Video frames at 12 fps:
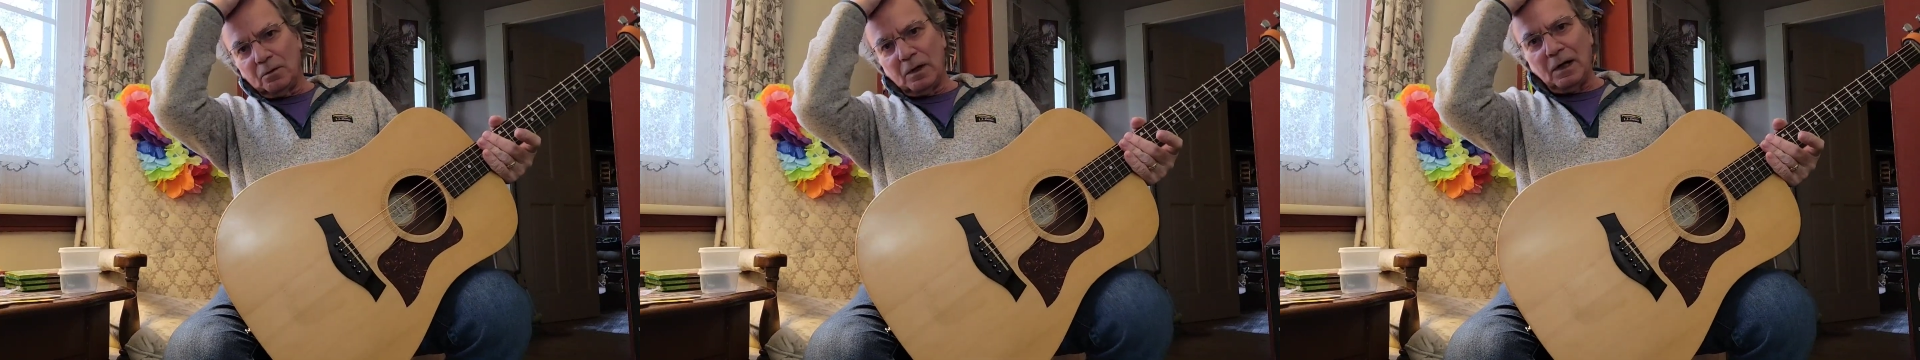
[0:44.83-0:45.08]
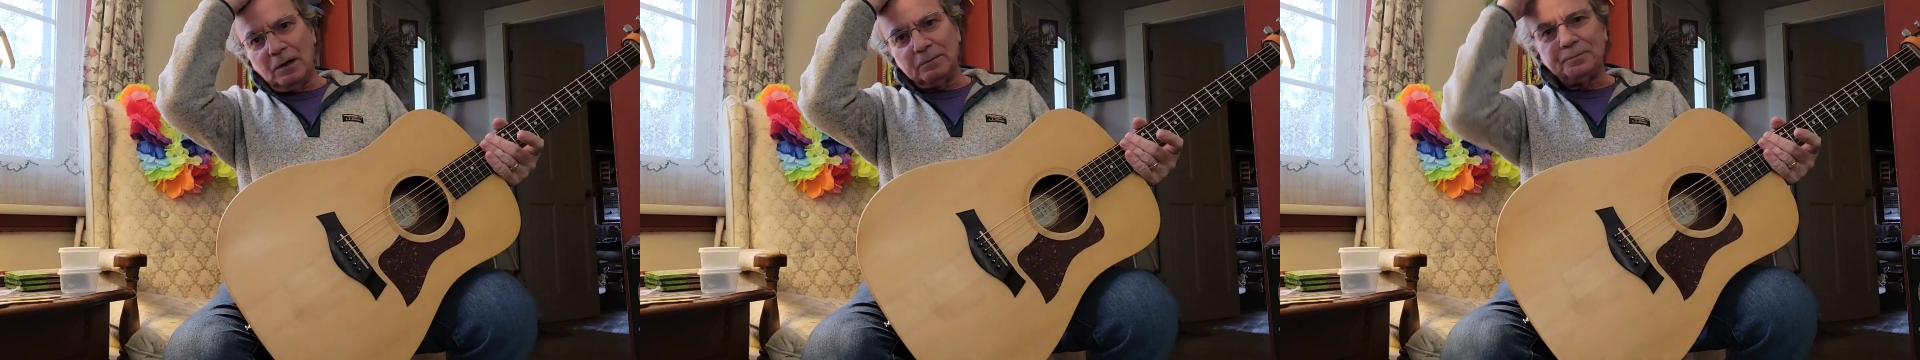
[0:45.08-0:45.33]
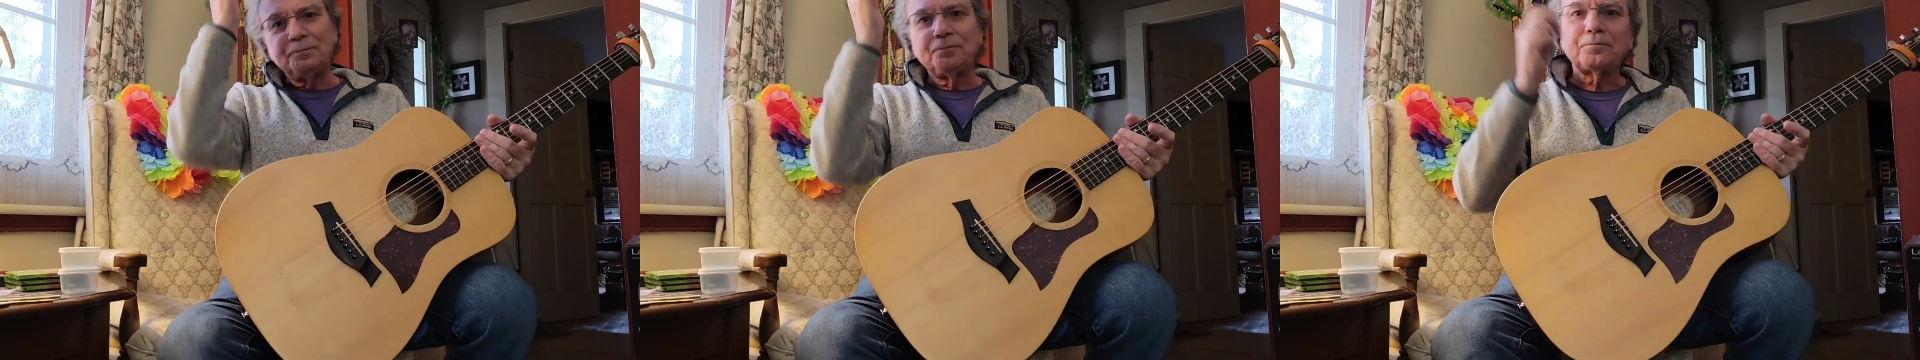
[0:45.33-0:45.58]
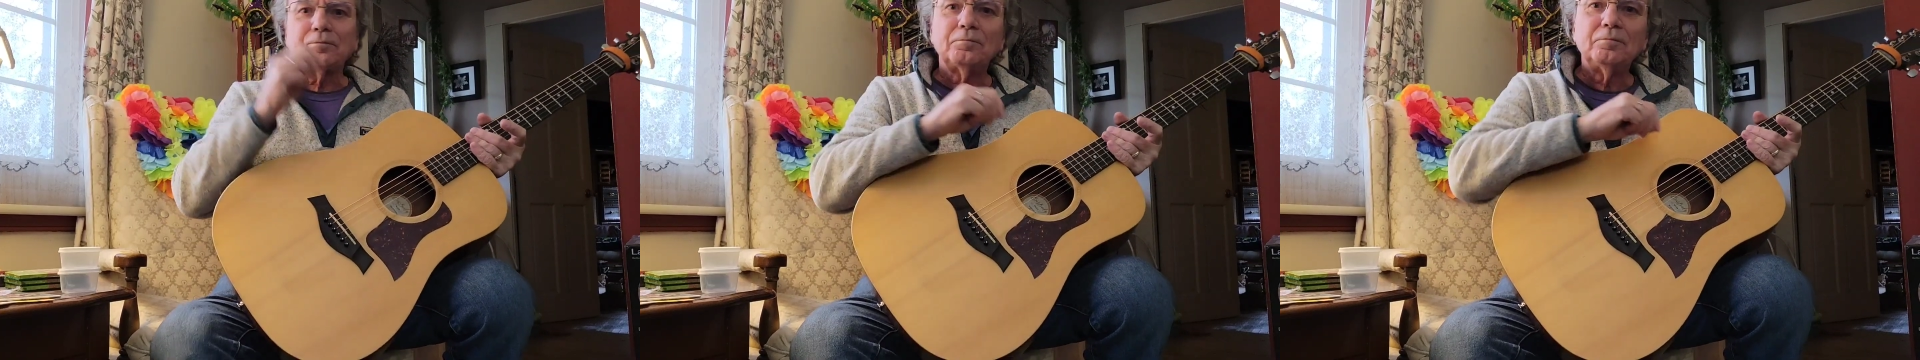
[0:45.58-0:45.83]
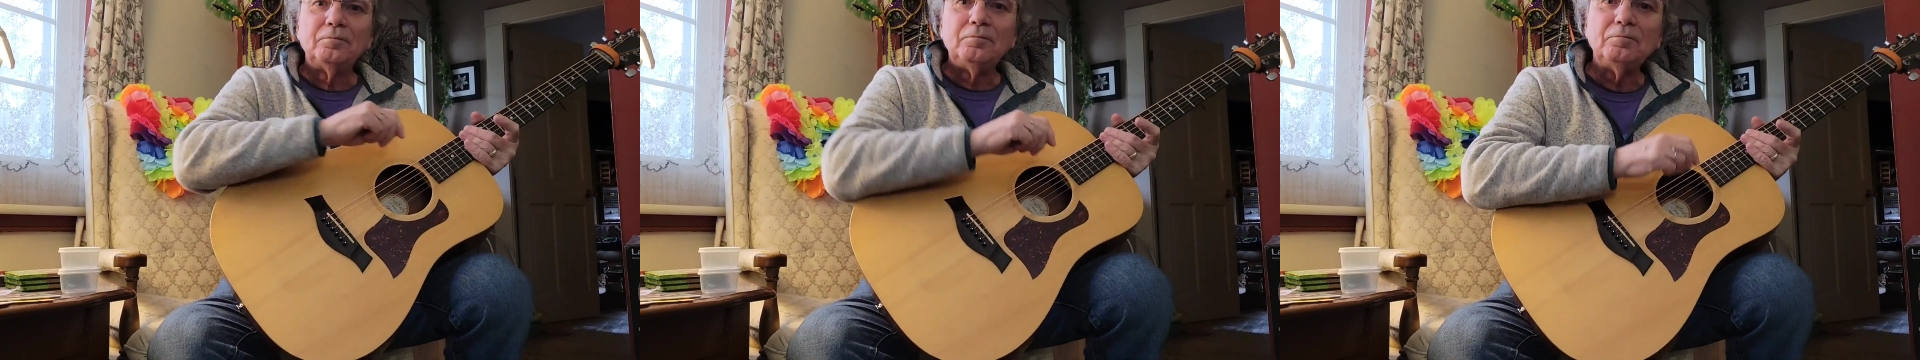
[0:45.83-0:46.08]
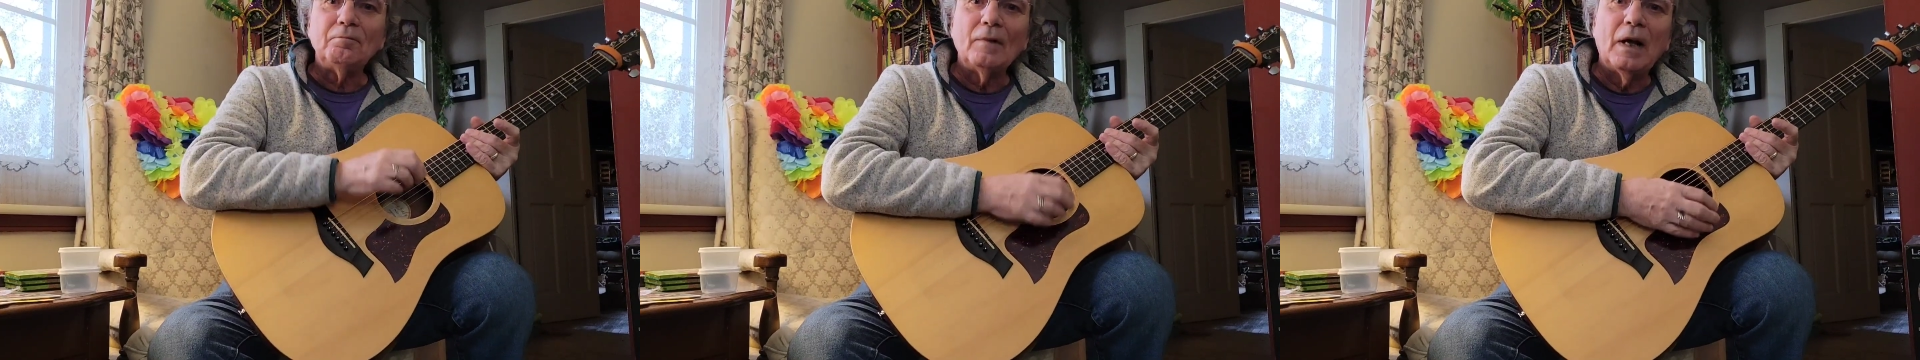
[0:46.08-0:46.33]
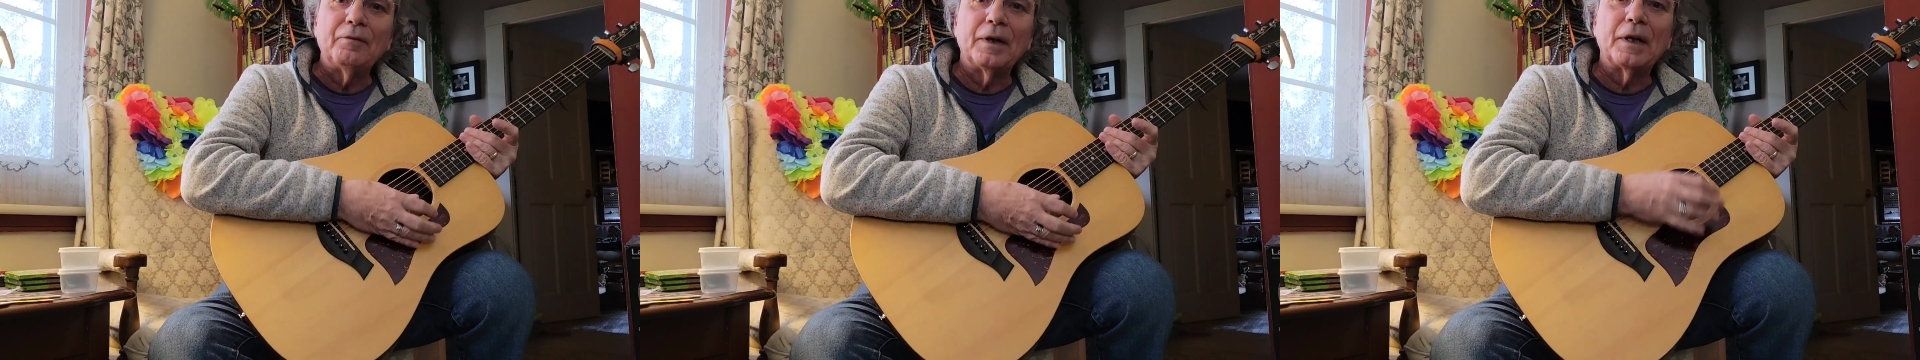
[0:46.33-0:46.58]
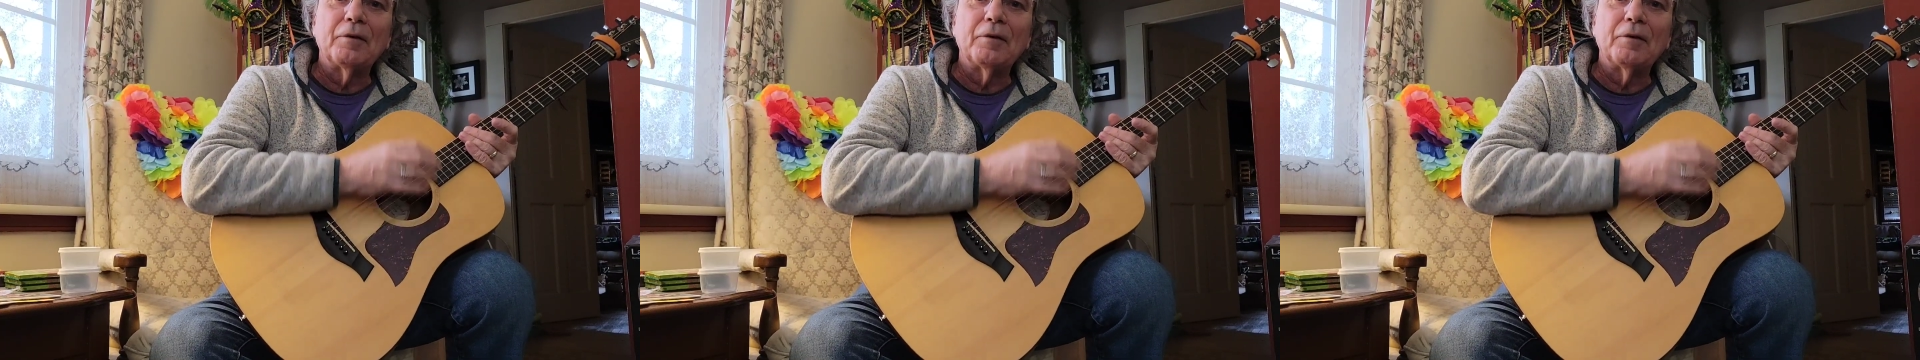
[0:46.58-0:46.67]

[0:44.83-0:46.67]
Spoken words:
Oh, I think